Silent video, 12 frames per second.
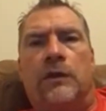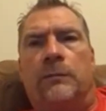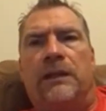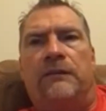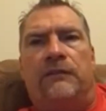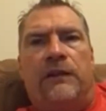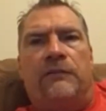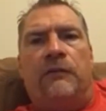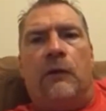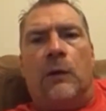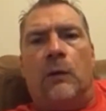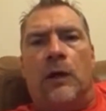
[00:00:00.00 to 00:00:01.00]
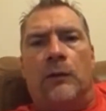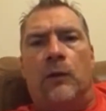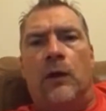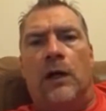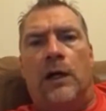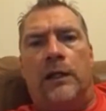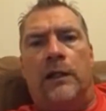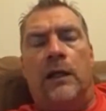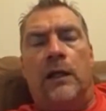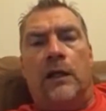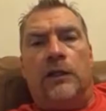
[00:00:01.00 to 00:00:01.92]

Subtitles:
the BV411,